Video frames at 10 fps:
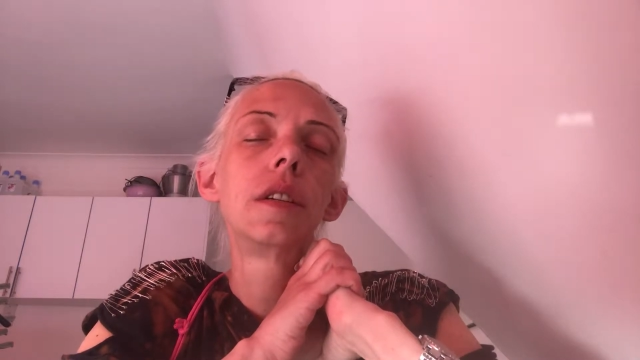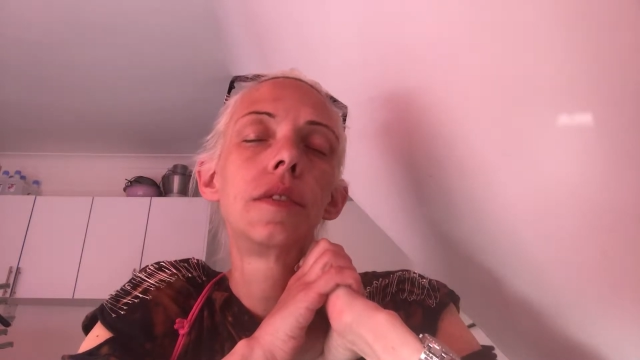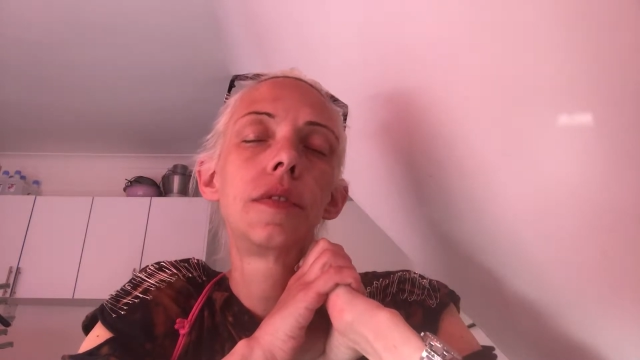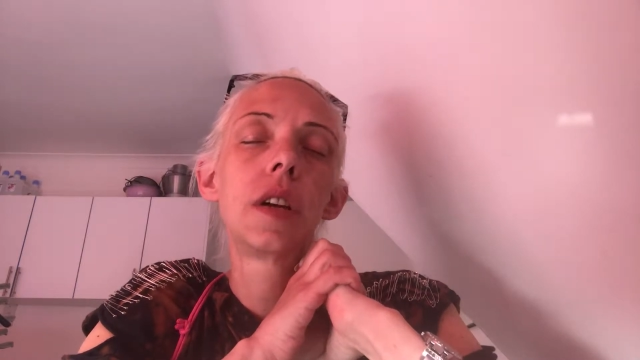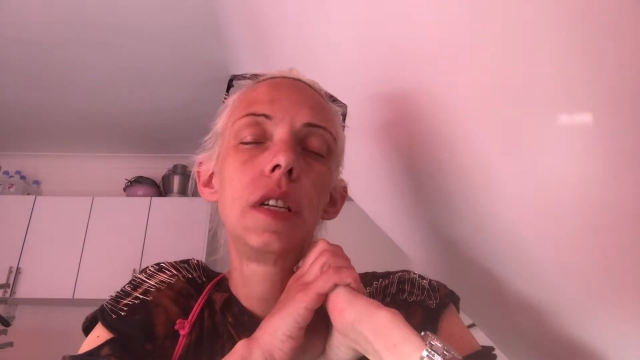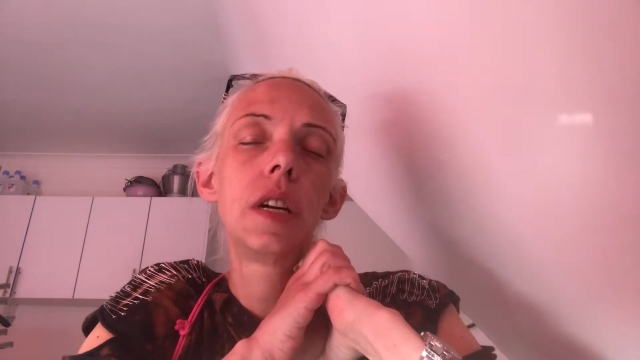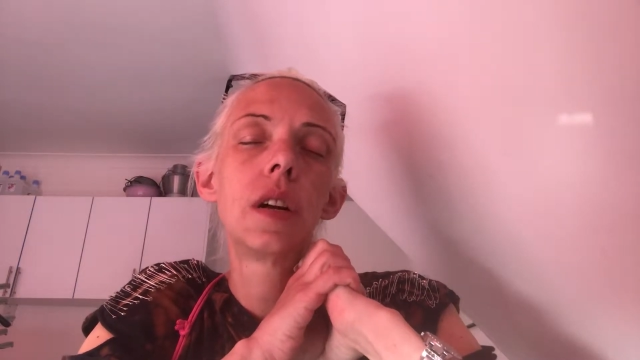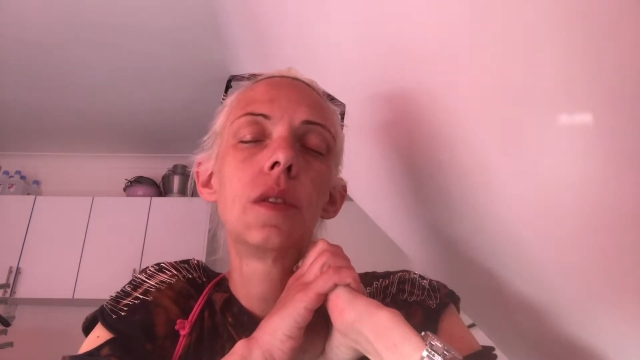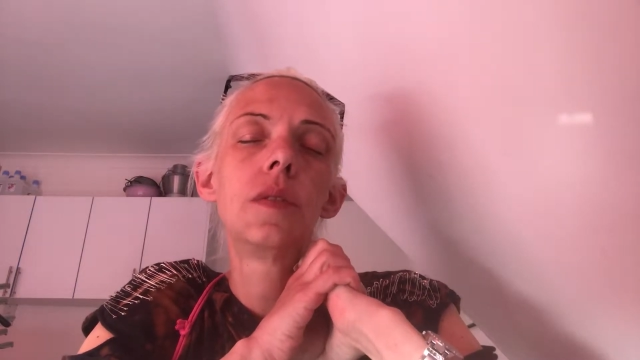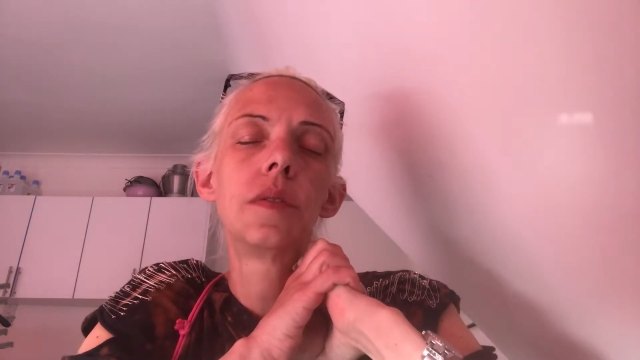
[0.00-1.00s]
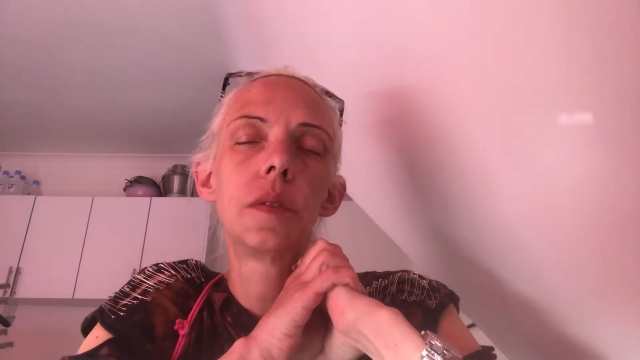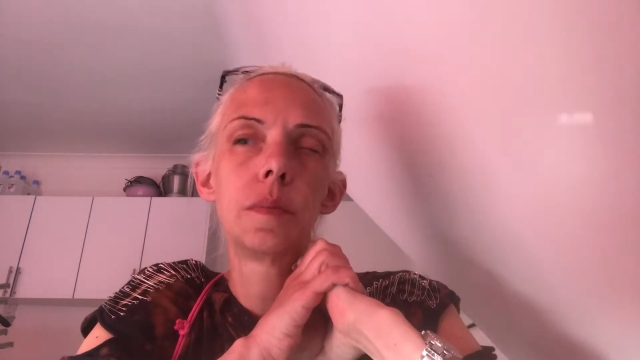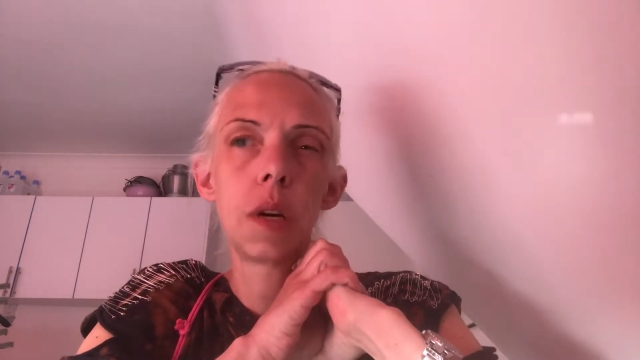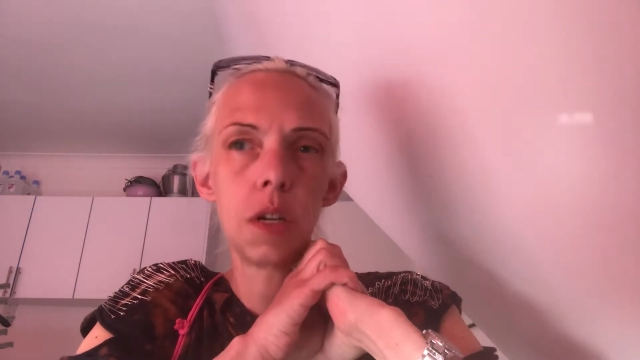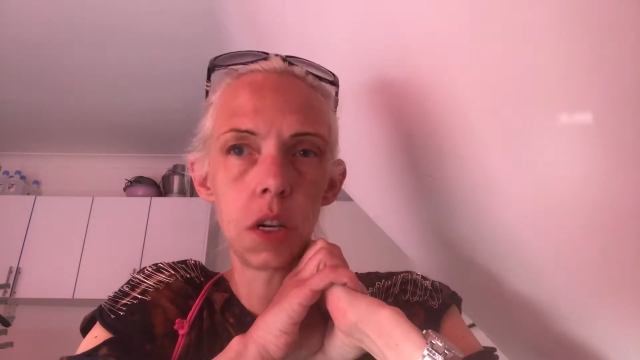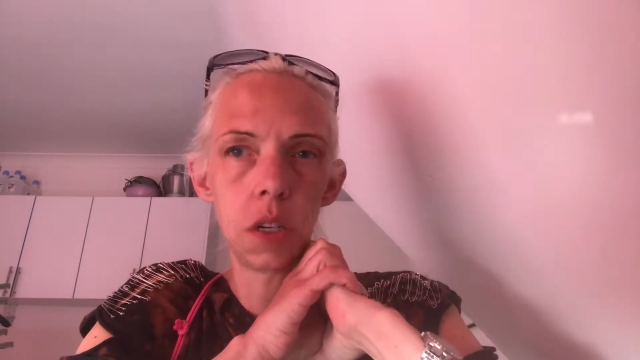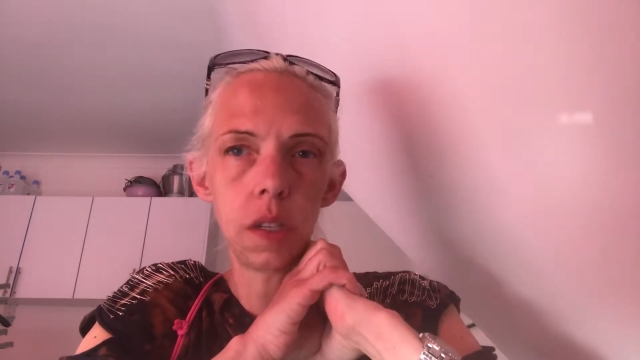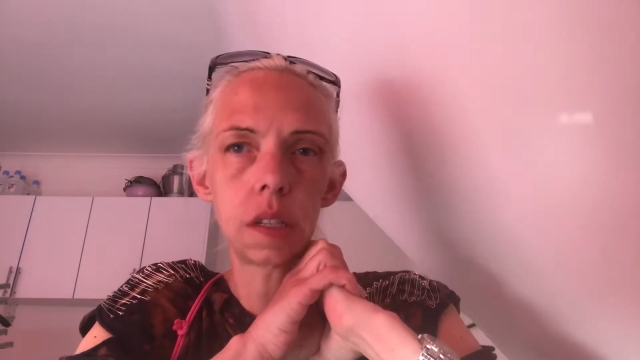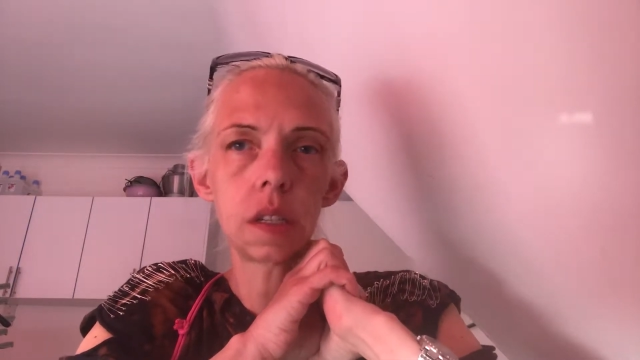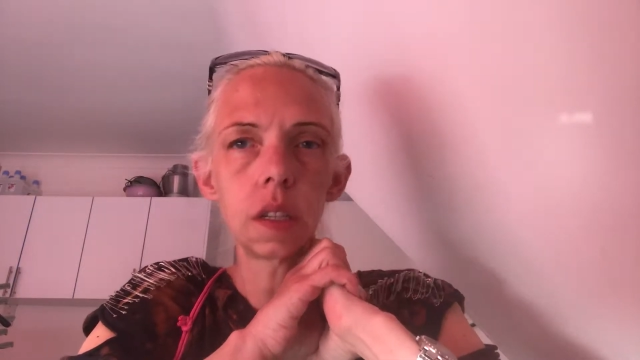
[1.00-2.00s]
to find out from my
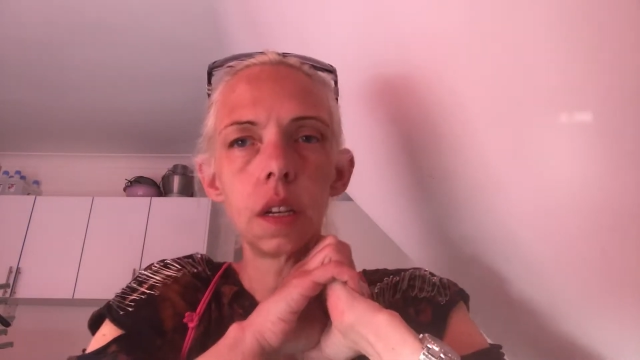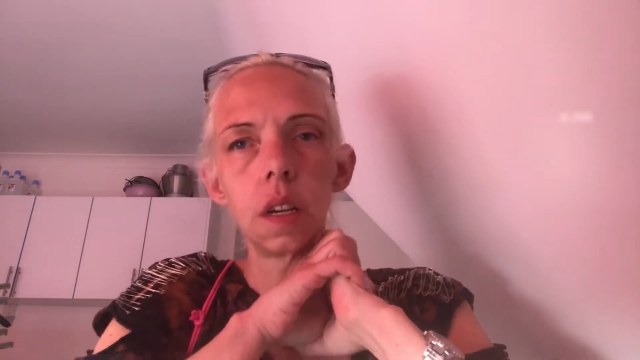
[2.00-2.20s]
nurse